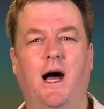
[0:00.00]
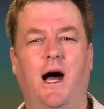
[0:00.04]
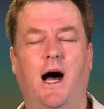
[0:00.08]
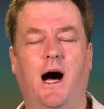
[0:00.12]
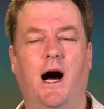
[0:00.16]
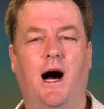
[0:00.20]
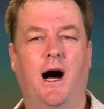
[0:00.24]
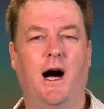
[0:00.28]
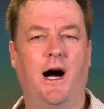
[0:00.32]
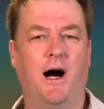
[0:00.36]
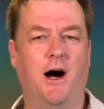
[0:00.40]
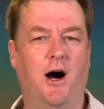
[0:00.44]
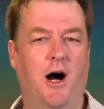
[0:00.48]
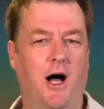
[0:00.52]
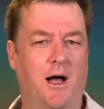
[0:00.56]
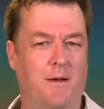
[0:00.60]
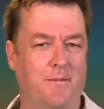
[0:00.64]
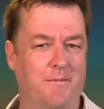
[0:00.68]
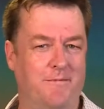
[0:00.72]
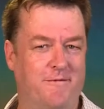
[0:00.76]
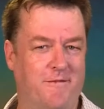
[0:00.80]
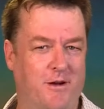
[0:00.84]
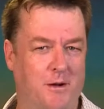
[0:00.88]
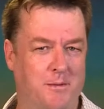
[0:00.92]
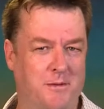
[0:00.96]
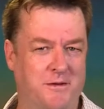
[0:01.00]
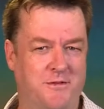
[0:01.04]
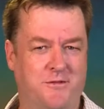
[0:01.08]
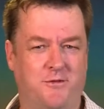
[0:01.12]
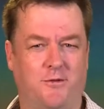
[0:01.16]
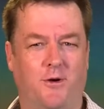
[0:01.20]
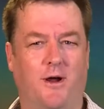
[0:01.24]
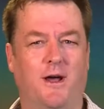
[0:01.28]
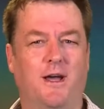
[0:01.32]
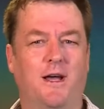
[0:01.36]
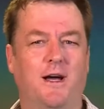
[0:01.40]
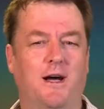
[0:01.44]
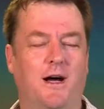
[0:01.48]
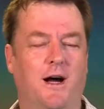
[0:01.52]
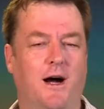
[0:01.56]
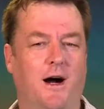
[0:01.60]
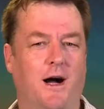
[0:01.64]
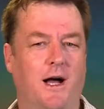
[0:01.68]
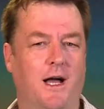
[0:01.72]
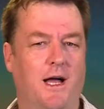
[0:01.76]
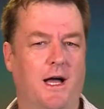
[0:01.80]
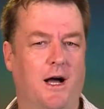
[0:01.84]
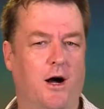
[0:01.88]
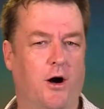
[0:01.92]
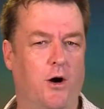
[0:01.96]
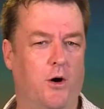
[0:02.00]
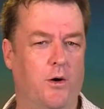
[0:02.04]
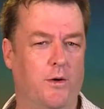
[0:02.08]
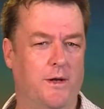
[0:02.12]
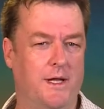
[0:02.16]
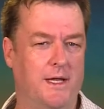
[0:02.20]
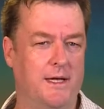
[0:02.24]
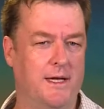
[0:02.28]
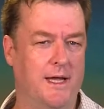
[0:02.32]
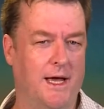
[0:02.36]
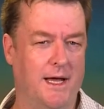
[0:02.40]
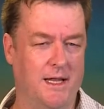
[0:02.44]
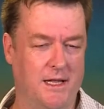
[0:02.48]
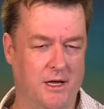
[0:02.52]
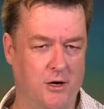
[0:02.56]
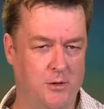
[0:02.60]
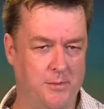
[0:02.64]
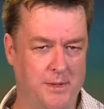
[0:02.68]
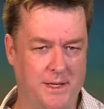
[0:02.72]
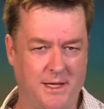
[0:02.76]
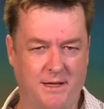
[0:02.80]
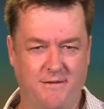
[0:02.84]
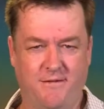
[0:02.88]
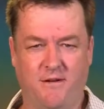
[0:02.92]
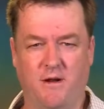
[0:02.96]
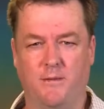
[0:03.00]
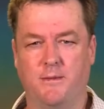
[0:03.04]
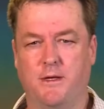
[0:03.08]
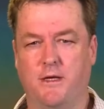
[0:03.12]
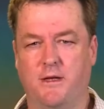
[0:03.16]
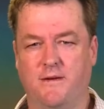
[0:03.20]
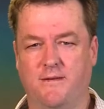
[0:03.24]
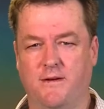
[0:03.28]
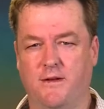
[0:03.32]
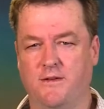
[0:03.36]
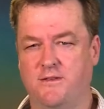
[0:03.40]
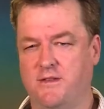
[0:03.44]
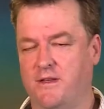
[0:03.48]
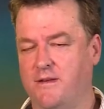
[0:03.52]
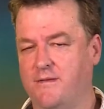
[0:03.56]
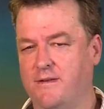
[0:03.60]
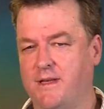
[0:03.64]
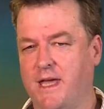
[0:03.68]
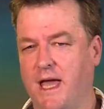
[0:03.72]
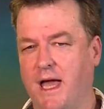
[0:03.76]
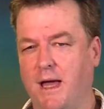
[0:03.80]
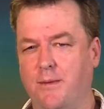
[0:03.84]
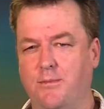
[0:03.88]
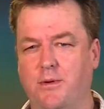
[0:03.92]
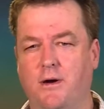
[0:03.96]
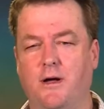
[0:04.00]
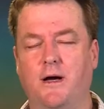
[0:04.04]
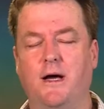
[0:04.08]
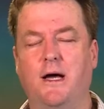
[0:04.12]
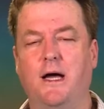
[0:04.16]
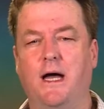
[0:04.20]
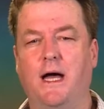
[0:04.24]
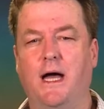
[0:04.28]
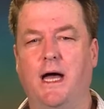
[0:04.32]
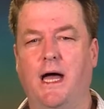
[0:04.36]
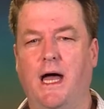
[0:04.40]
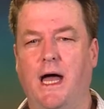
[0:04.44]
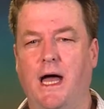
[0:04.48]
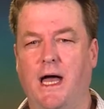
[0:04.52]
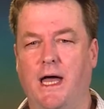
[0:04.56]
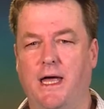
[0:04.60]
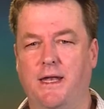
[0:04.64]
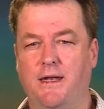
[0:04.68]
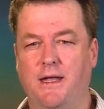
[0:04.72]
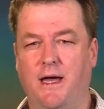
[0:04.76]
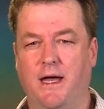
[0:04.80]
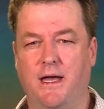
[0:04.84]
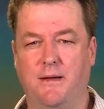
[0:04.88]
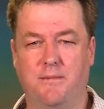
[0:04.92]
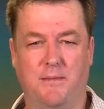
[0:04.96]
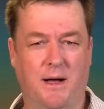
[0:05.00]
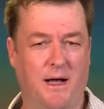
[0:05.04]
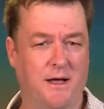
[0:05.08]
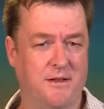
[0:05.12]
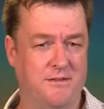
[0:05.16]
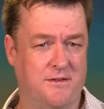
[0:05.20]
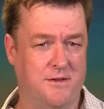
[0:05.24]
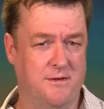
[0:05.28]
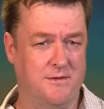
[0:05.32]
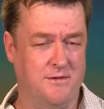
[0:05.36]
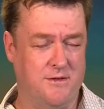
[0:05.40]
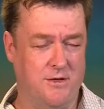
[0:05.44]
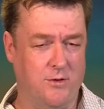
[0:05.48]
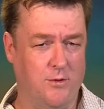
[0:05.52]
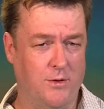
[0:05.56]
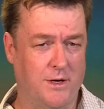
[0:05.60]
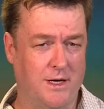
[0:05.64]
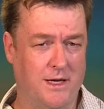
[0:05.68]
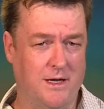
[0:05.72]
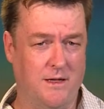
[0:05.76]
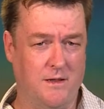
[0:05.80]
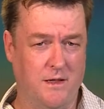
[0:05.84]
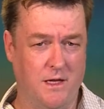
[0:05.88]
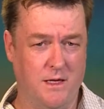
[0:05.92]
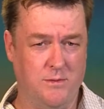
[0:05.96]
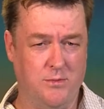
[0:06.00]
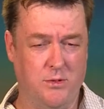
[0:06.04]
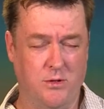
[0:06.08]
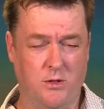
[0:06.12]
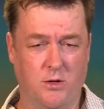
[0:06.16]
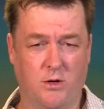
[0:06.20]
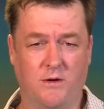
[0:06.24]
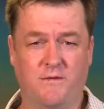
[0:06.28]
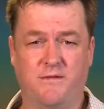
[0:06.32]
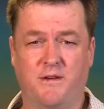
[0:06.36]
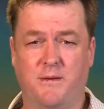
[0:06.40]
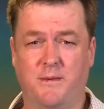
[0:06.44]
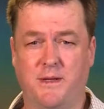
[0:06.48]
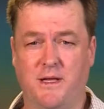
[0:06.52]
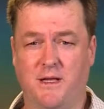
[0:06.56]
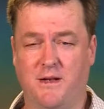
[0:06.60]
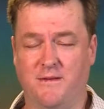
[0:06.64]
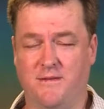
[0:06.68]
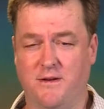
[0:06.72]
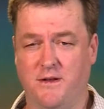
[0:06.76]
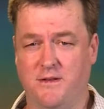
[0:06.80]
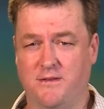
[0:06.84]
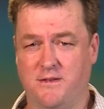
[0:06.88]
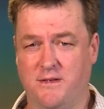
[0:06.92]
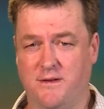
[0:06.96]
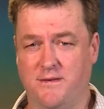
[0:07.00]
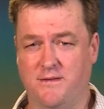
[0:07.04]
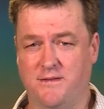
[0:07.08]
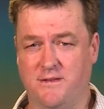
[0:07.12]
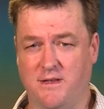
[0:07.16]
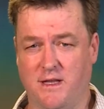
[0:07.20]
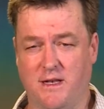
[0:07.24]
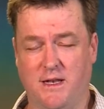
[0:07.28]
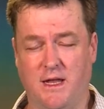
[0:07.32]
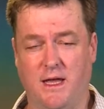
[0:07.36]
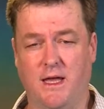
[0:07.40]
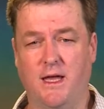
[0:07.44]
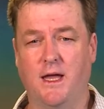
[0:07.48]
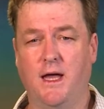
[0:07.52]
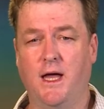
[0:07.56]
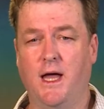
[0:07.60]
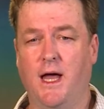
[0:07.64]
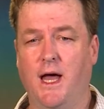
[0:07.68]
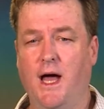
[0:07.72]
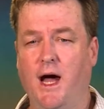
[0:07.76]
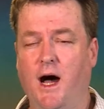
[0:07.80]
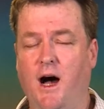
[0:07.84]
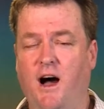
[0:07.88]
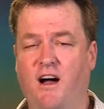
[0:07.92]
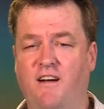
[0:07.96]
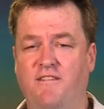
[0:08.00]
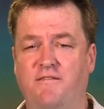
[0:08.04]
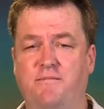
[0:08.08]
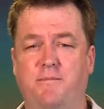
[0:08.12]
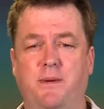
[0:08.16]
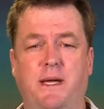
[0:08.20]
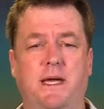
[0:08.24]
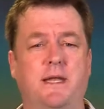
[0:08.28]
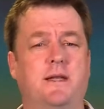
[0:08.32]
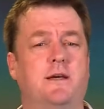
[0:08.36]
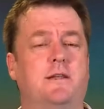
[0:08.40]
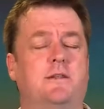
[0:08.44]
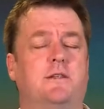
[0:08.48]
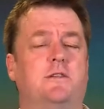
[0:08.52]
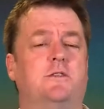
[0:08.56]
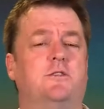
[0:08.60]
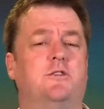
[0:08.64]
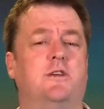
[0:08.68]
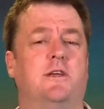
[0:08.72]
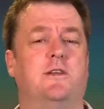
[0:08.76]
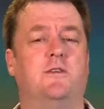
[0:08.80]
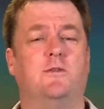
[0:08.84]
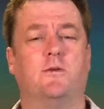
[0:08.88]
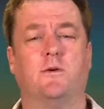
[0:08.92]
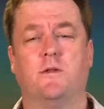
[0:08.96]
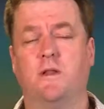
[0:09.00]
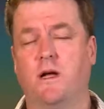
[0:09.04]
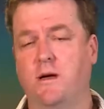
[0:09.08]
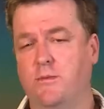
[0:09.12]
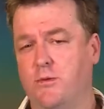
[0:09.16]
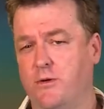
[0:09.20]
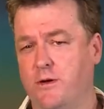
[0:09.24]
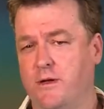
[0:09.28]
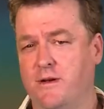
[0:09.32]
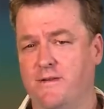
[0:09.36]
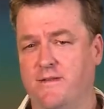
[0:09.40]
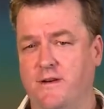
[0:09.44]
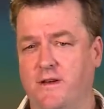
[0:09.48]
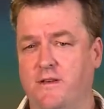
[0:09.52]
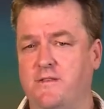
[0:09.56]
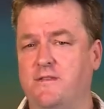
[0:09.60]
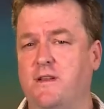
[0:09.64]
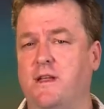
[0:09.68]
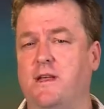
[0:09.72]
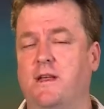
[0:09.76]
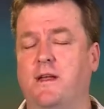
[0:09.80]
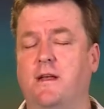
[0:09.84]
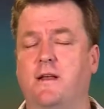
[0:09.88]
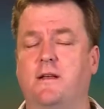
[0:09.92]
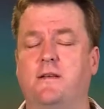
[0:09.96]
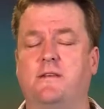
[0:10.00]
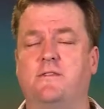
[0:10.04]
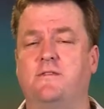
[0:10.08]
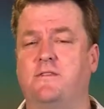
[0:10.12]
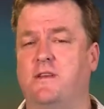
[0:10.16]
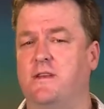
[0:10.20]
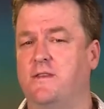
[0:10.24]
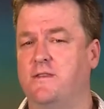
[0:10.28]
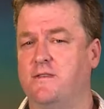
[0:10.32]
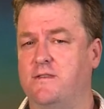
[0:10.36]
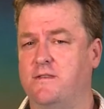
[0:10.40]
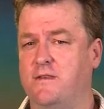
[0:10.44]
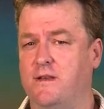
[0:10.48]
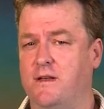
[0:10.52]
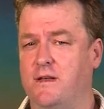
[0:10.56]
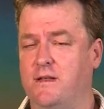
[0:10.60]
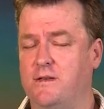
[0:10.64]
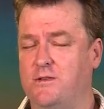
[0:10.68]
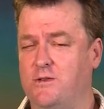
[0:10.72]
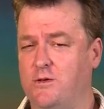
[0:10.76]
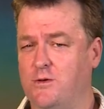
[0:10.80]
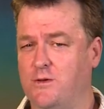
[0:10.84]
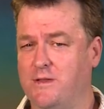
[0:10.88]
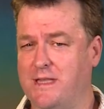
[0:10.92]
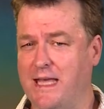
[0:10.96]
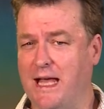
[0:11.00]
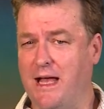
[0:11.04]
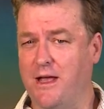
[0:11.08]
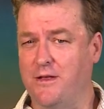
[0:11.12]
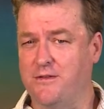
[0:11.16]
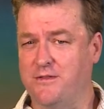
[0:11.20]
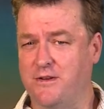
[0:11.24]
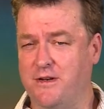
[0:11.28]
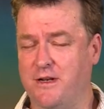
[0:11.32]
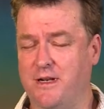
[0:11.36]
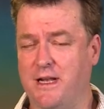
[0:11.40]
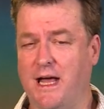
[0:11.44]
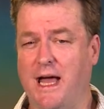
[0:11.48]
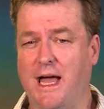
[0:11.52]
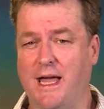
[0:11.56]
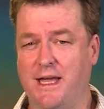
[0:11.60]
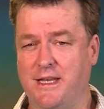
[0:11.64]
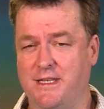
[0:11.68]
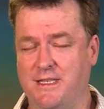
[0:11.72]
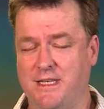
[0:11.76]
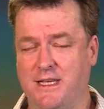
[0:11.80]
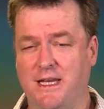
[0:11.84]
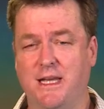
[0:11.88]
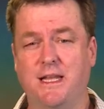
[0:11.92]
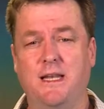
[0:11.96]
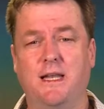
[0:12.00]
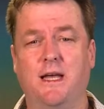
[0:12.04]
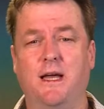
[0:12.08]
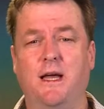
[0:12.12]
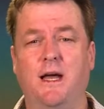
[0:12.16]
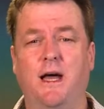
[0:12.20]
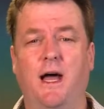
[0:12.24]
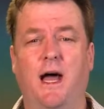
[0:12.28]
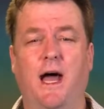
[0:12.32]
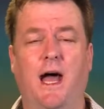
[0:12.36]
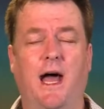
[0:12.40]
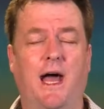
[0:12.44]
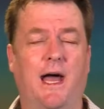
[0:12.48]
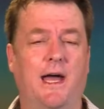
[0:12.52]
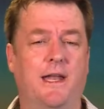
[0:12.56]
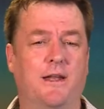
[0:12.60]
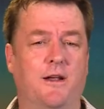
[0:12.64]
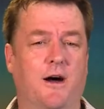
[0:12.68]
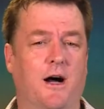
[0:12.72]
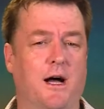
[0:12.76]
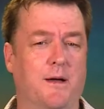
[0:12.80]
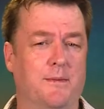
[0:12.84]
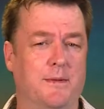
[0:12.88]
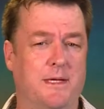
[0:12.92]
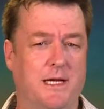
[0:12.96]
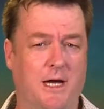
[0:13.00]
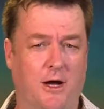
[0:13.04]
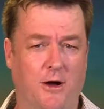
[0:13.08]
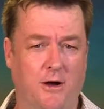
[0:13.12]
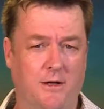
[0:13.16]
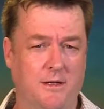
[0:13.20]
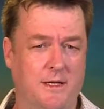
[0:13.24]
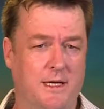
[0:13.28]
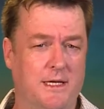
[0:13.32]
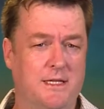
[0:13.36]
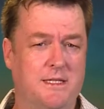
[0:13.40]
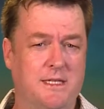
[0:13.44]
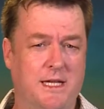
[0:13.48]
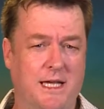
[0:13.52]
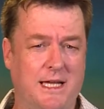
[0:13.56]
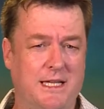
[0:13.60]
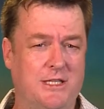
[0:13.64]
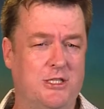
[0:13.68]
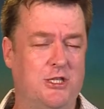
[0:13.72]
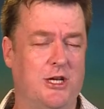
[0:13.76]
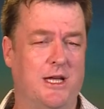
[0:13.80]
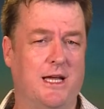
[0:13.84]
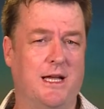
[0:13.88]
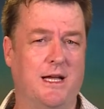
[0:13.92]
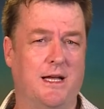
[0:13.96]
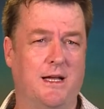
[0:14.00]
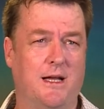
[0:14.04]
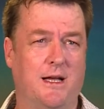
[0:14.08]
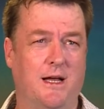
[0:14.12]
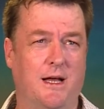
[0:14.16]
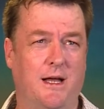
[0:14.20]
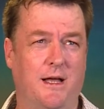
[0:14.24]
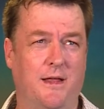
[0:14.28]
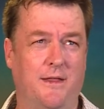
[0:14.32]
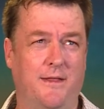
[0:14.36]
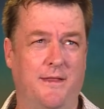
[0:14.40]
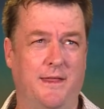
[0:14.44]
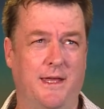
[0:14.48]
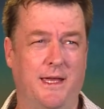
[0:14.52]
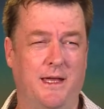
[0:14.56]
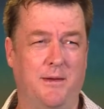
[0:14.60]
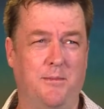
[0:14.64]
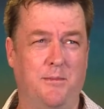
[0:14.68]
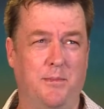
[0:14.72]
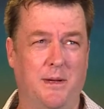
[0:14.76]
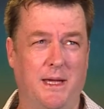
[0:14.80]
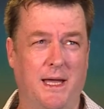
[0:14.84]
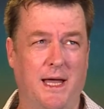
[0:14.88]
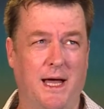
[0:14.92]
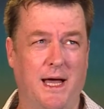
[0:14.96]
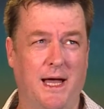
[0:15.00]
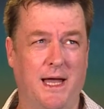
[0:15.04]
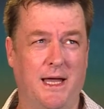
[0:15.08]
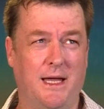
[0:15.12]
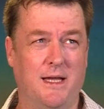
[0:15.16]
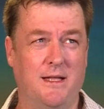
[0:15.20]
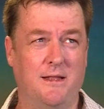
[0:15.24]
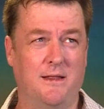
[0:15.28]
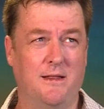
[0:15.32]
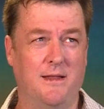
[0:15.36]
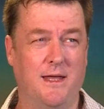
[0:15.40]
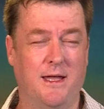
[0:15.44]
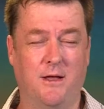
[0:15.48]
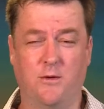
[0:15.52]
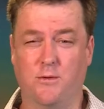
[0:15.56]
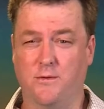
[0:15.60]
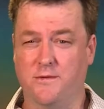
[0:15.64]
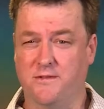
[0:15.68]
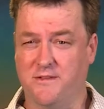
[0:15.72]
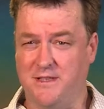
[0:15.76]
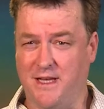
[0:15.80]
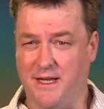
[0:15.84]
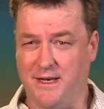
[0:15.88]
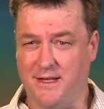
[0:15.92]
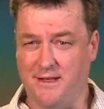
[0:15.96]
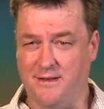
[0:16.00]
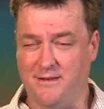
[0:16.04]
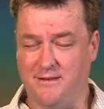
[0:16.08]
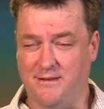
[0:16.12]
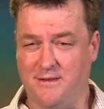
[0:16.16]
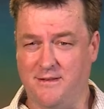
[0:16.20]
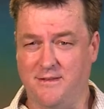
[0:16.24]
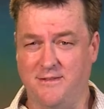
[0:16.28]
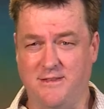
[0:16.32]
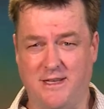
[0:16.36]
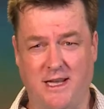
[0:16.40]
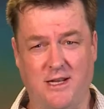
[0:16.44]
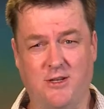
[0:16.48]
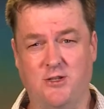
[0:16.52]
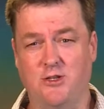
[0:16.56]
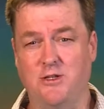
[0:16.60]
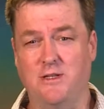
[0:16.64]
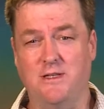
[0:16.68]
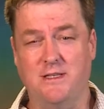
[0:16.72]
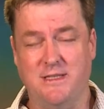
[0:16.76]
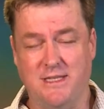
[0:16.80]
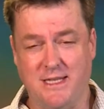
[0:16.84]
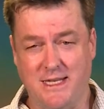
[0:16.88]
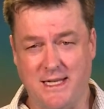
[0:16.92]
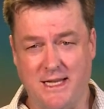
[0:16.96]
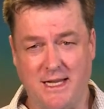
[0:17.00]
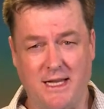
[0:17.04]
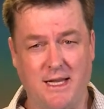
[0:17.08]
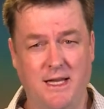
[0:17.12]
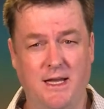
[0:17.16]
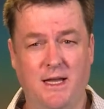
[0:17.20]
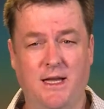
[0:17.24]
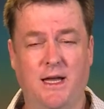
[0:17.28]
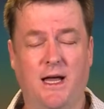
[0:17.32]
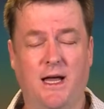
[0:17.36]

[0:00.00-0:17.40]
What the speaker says: I'm from Australia. I hold an LLB from the University of Canberra and a master's degree in global law from the University of Sydney. I've been at Jindal Global University since 2018 and I'm currently teaching the BA Legal Studies Section D,